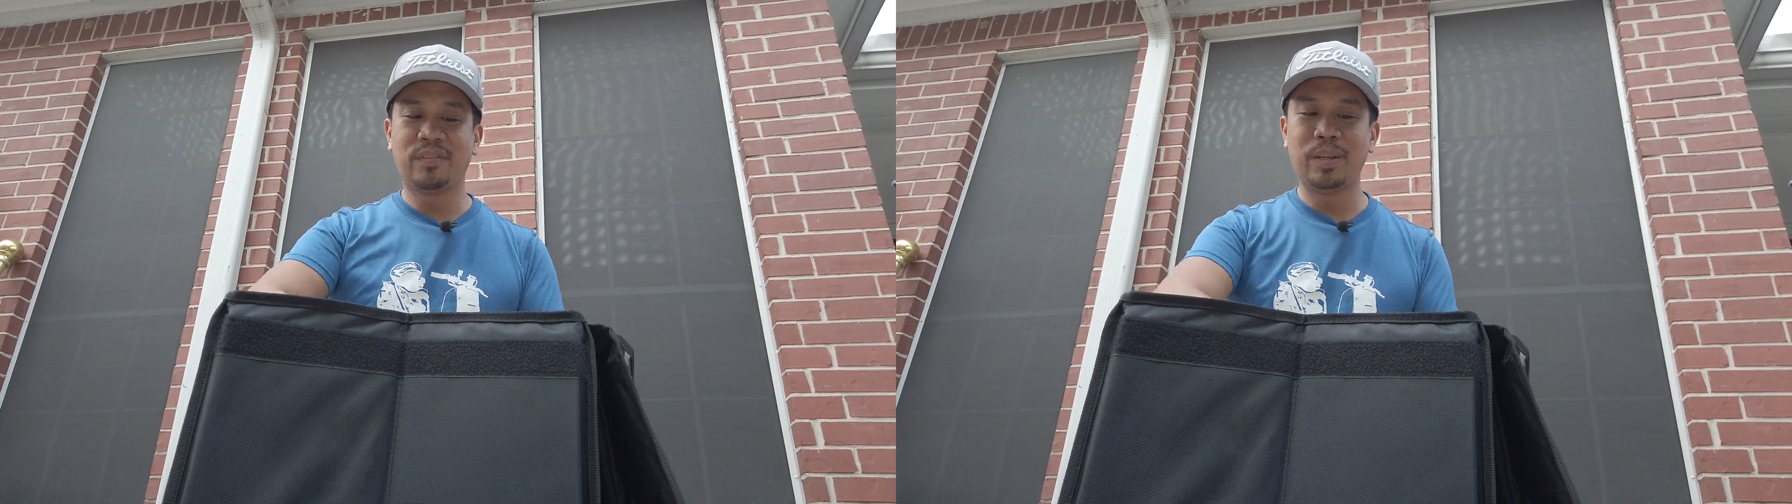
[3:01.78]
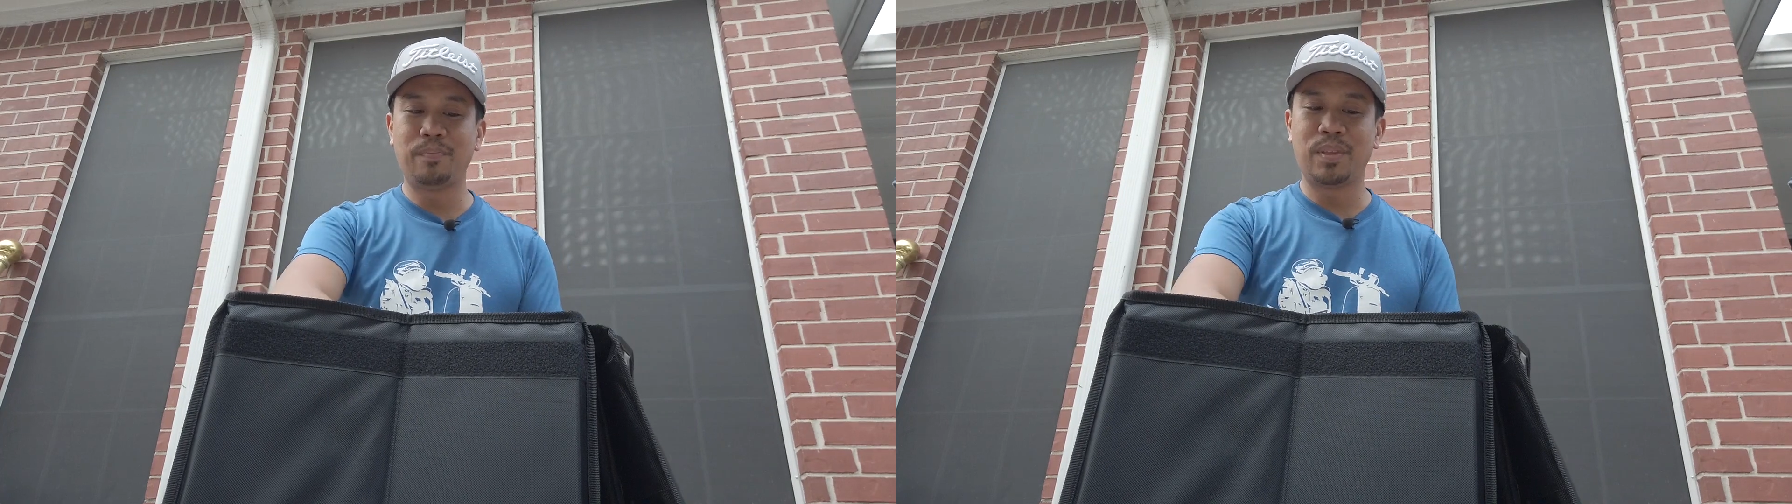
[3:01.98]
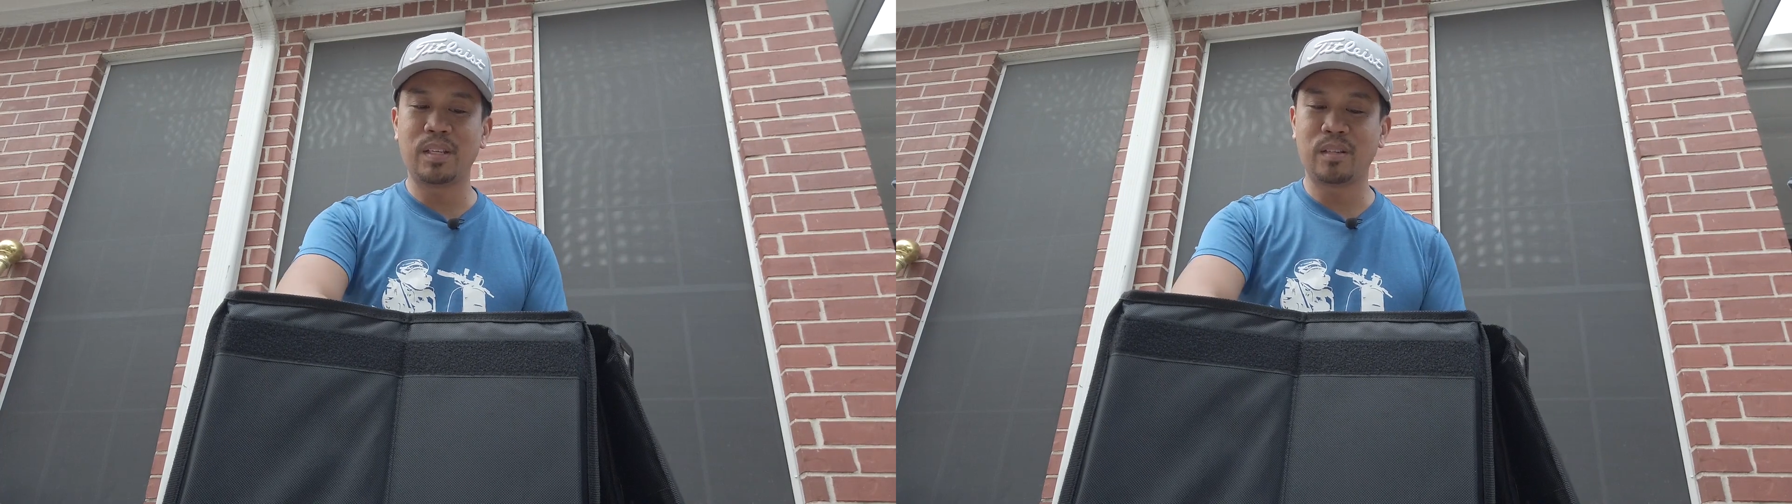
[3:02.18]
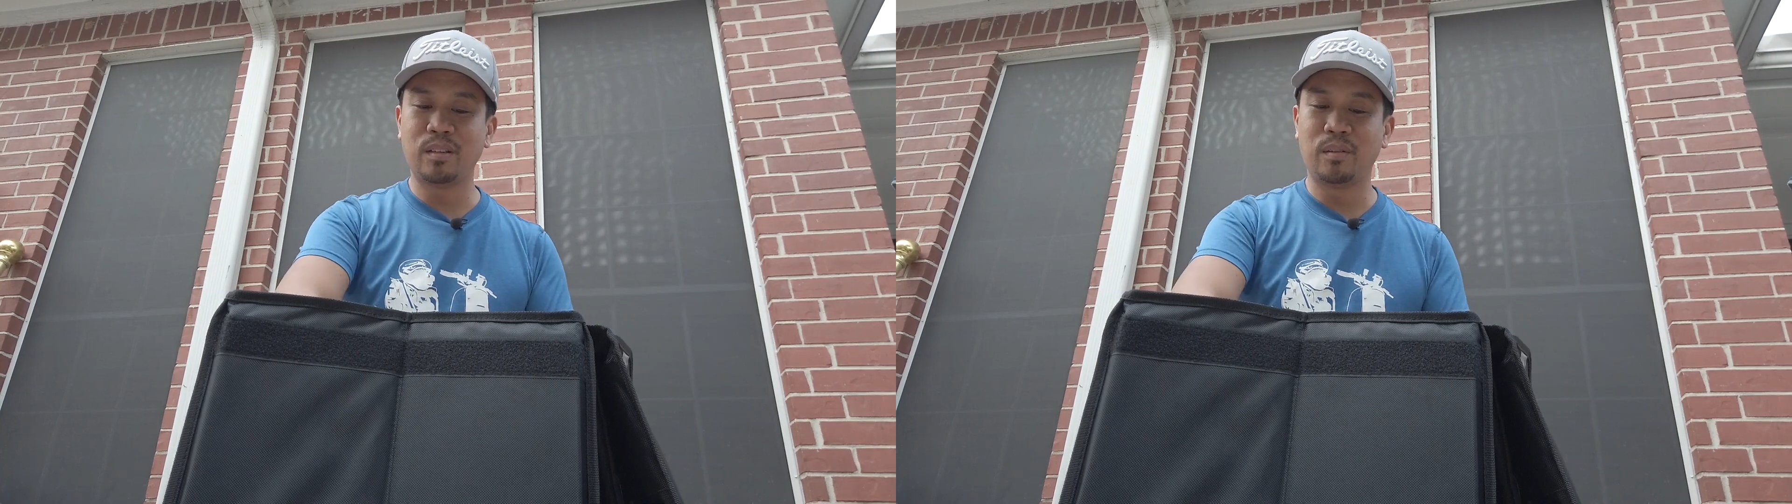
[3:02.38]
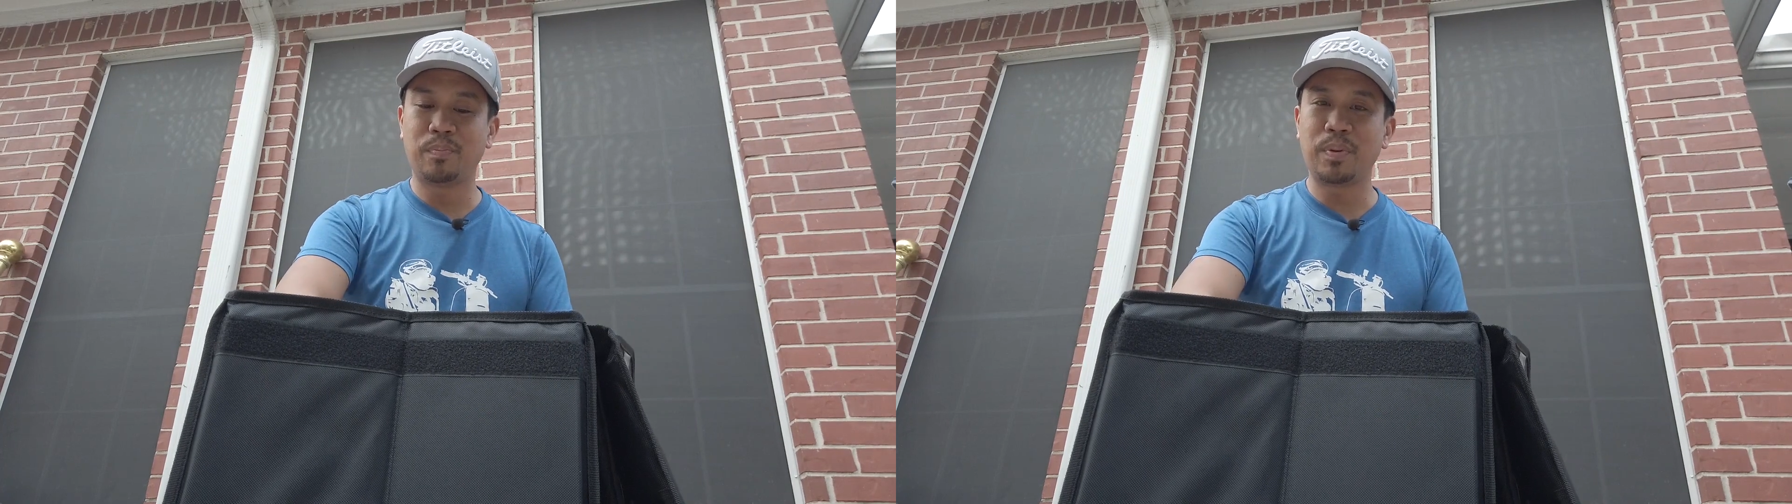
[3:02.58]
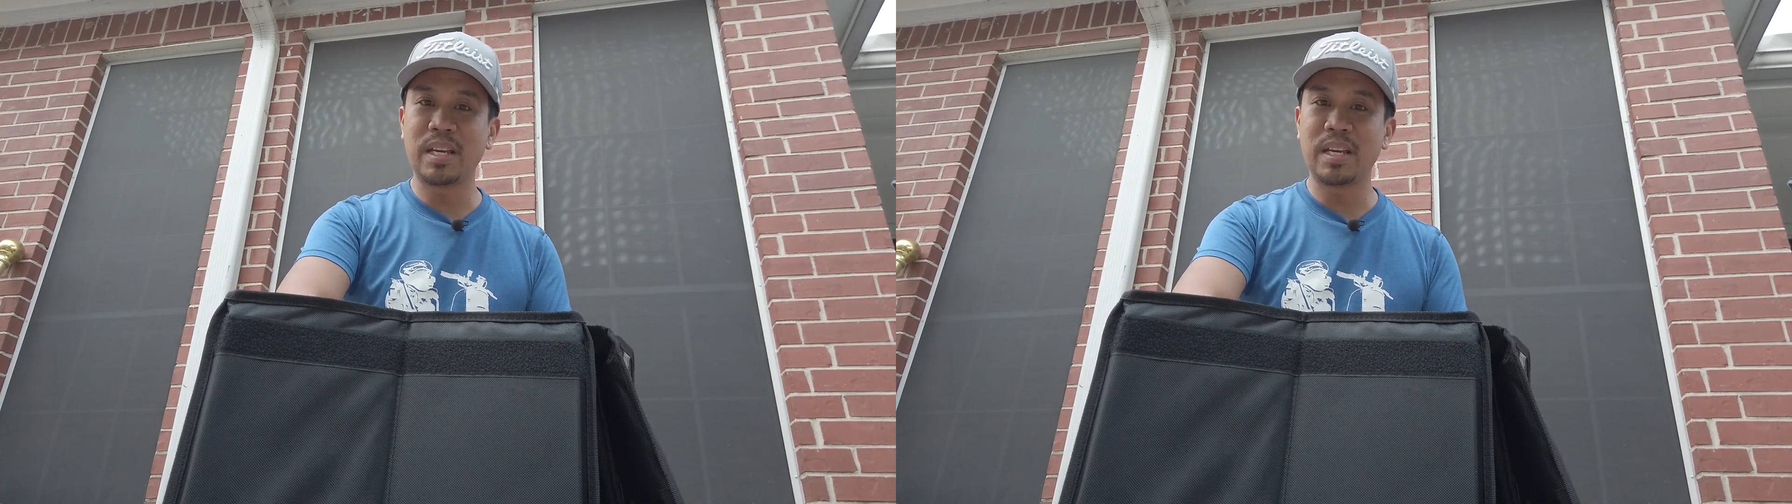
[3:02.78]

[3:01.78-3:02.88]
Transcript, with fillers: you flip this little